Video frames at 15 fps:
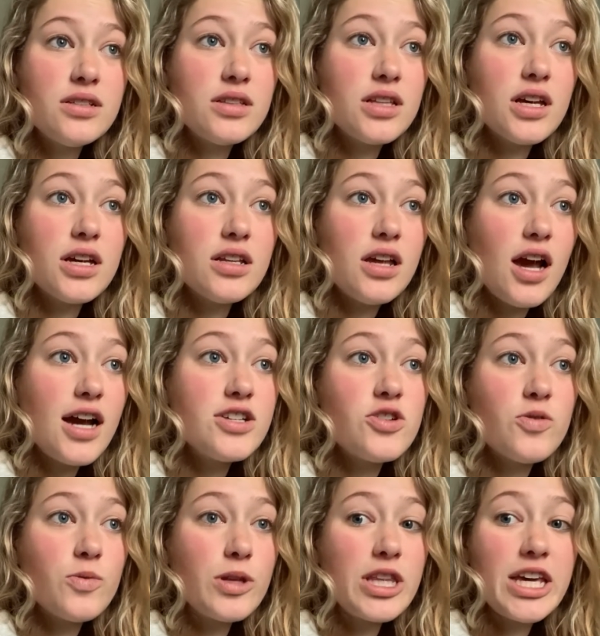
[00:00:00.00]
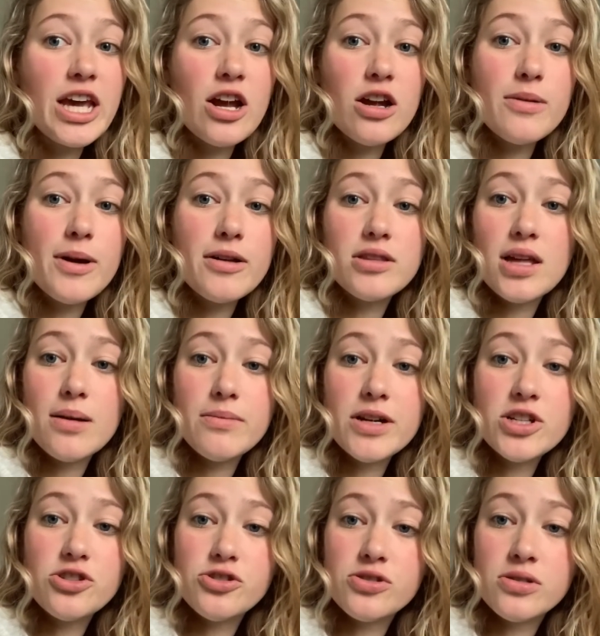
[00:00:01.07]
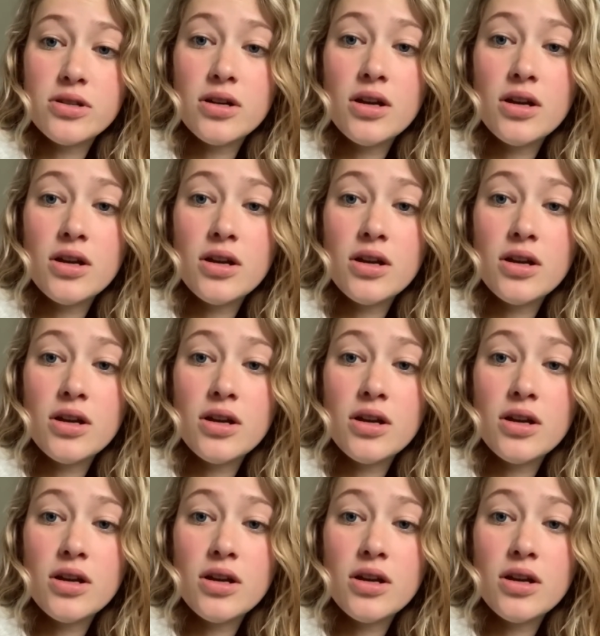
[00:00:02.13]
that I don't really care about that much,